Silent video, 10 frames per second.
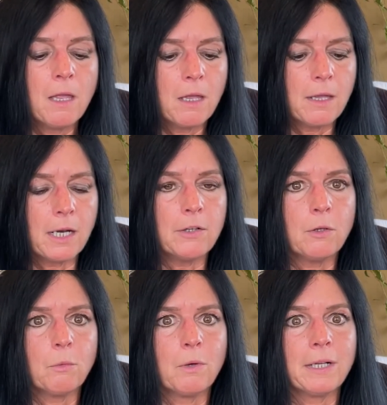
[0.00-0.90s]
And I
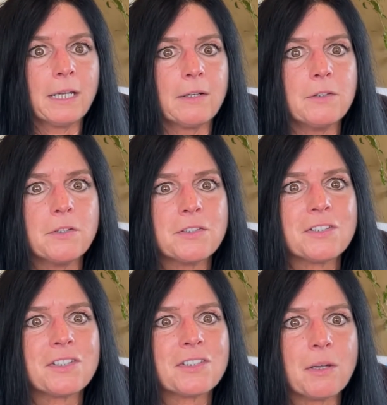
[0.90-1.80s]
don't want to, again, use
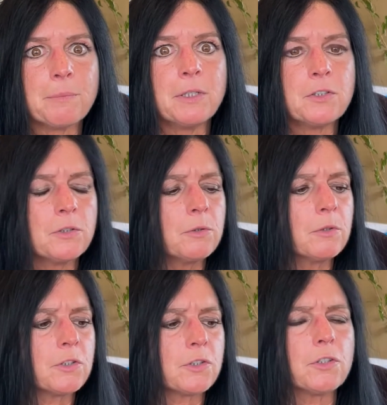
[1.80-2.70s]
this as something to
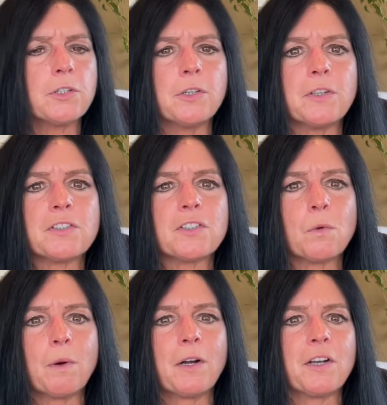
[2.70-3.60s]
concern you. This is
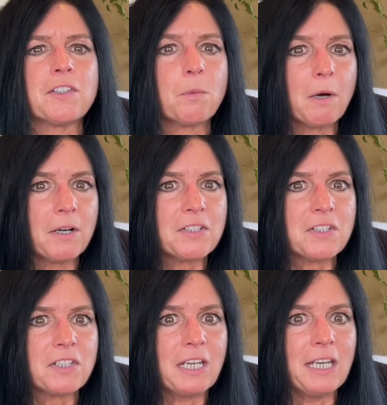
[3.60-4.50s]
awareness. Awareness
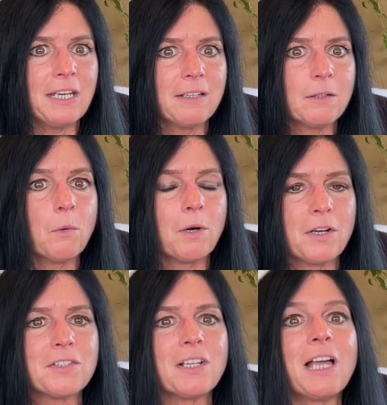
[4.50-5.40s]
is key.
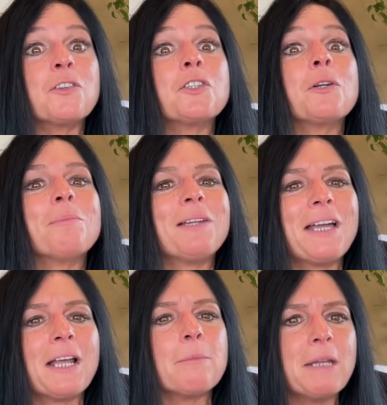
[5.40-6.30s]
Awareness allows you to
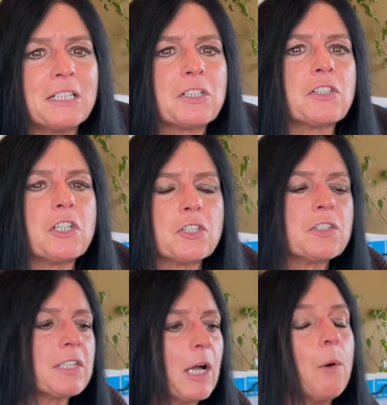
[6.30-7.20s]
plan and make
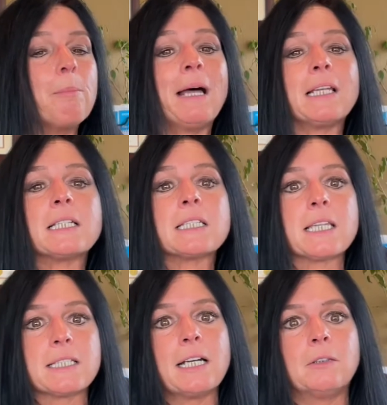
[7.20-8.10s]
decisions that help balance
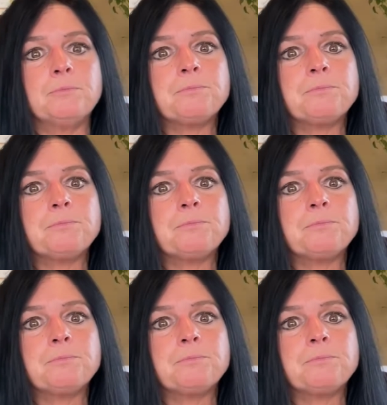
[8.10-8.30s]
this out.